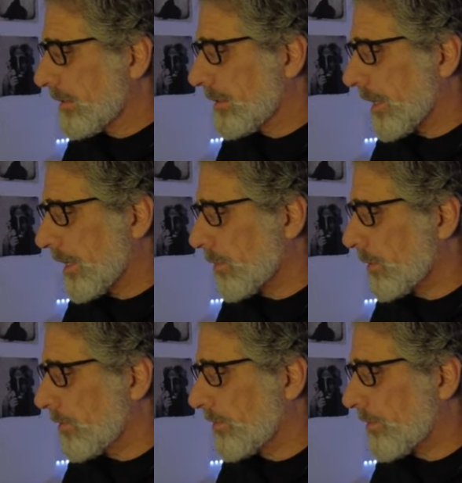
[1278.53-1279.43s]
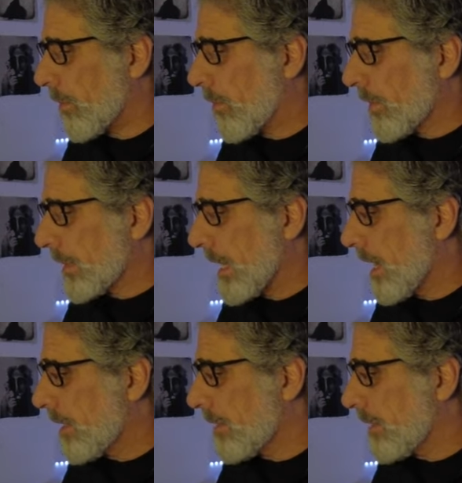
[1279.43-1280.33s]
Lightroom 4
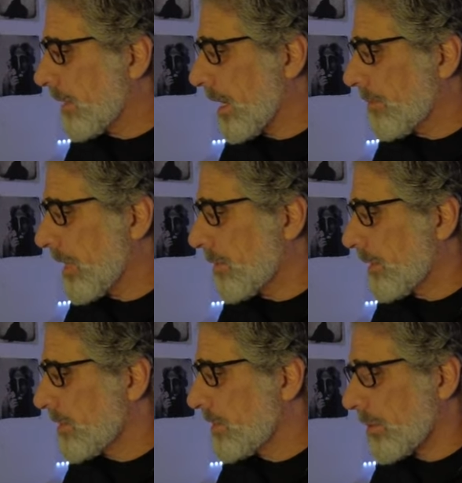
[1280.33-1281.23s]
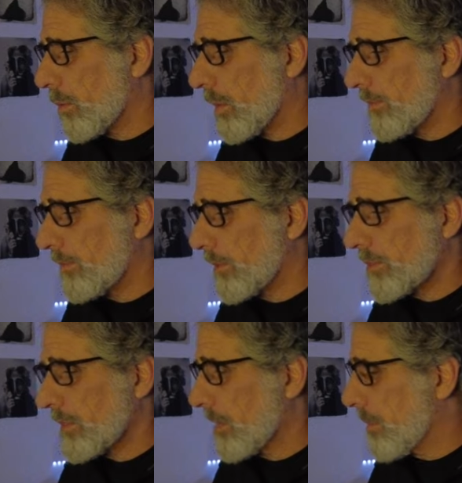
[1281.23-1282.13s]
catalog, I'm not really sure what
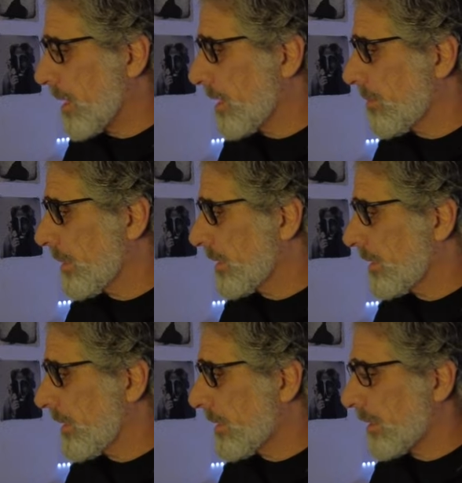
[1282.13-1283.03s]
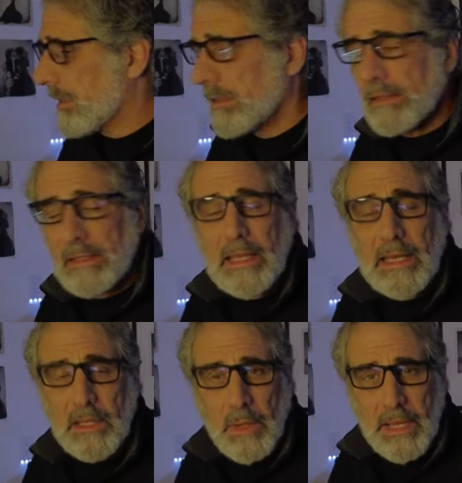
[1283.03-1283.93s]
version I'm on, but
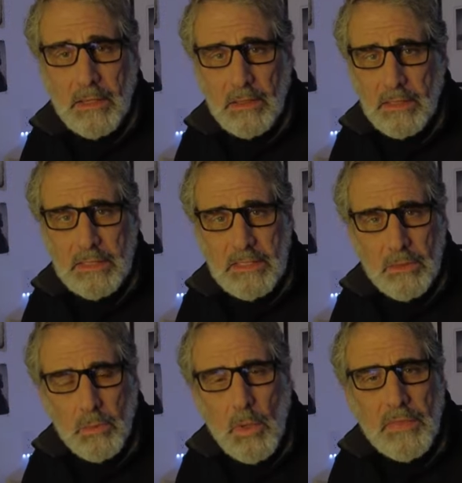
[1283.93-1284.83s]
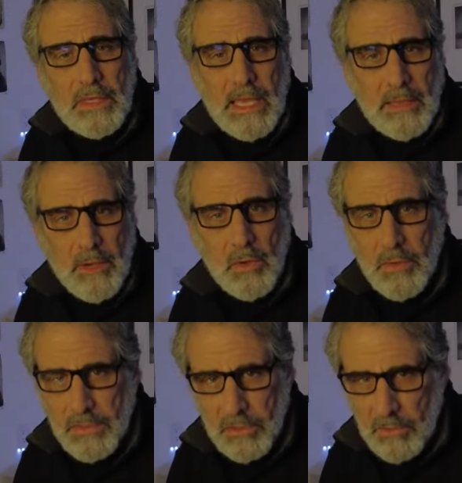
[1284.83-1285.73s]
anyway, it's the one that came out
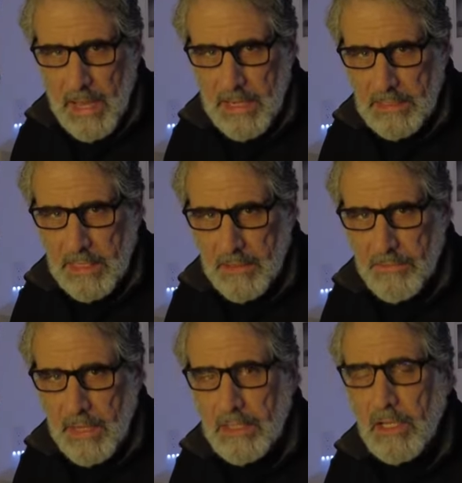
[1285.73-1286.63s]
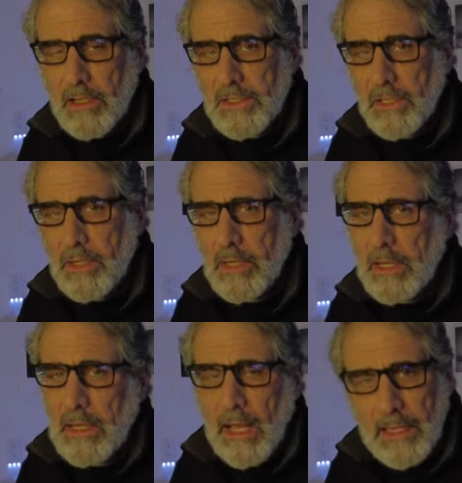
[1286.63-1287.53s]
with the new masking effect also, and
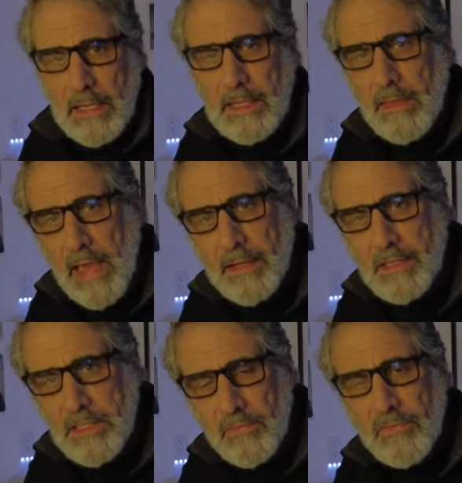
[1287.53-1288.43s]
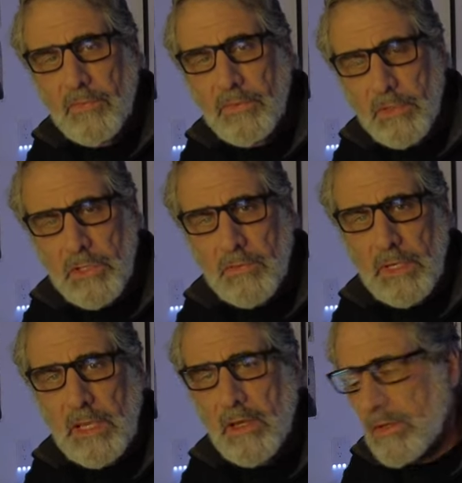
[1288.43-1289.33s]
I'll get into that in some future
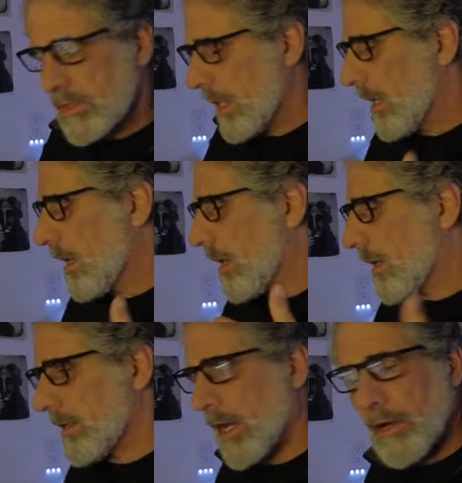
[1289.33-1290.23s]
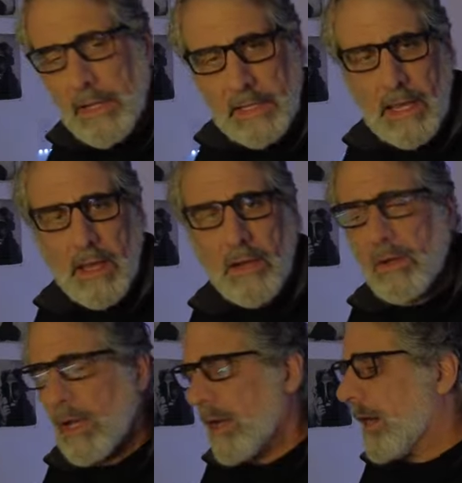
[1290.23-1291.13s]
videos, not right now.
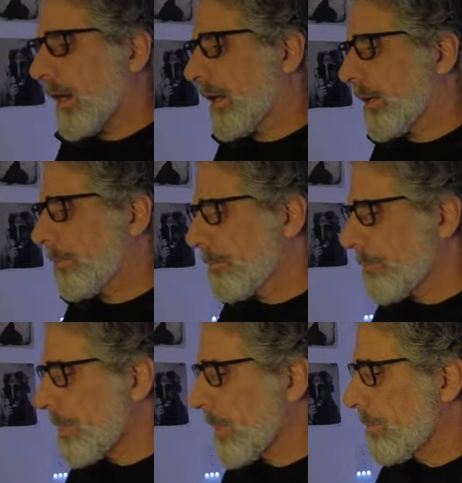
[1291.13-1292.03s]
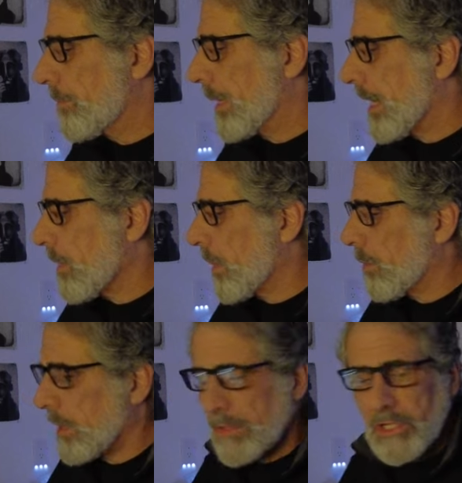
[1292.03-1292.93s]
But anyway,
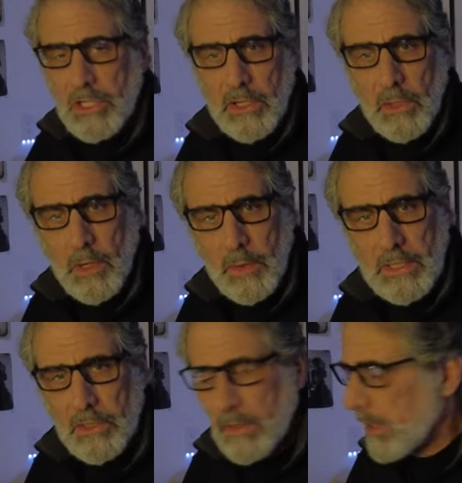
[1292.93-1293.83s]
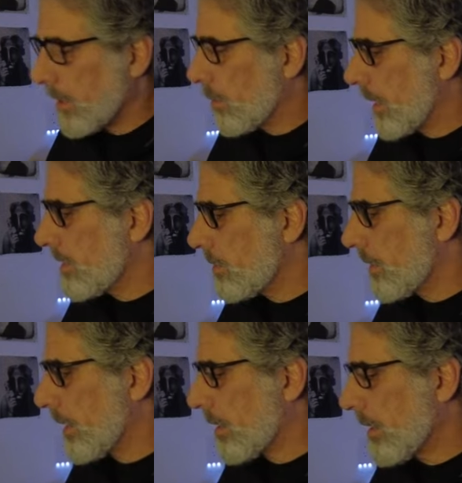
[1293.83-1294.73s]
what I'm going to show you what we do here, what I do
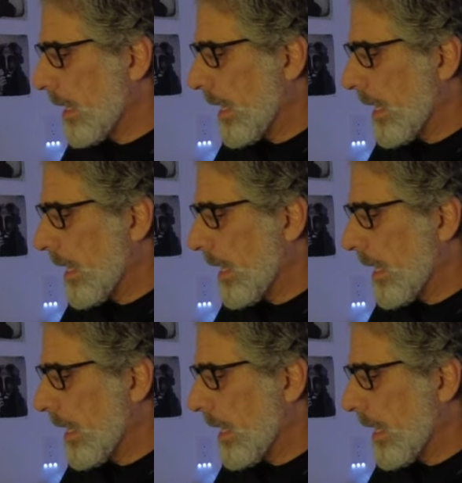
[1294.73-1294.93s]
here,